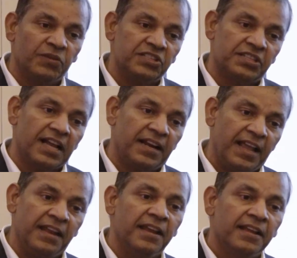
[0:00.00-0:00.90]
ones that,
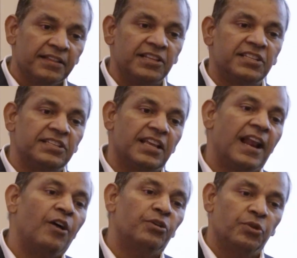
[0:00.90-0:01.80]
hey, this is
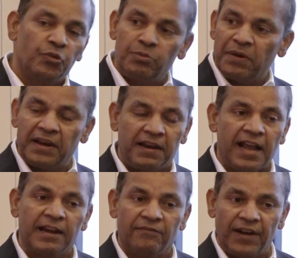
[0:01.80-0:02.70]
allowed, don't be
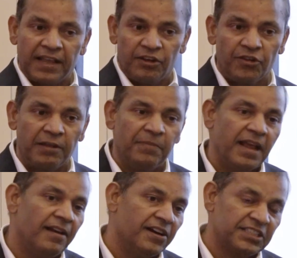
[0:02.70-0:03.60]
kind of like, give me
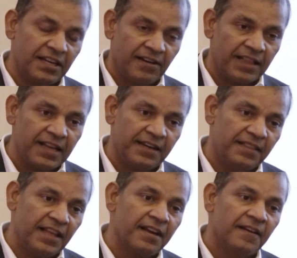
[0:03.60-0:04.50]
alerts and all that
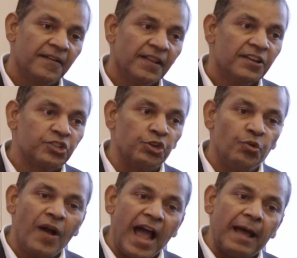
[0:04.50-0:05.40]
in there. So
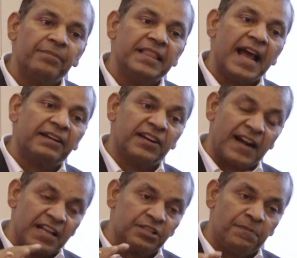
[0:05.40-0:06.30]
you have that
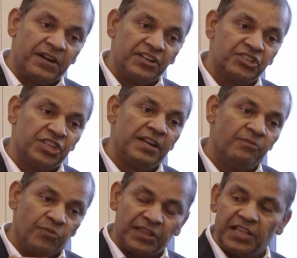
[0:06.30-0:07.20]
transparency,
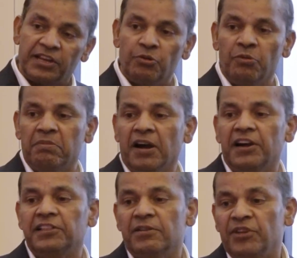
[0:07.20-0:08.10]
one thing you
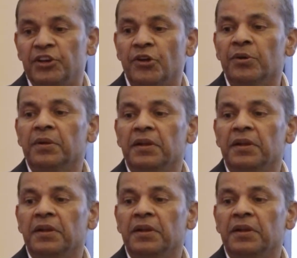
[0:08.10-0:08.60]
heard in the video.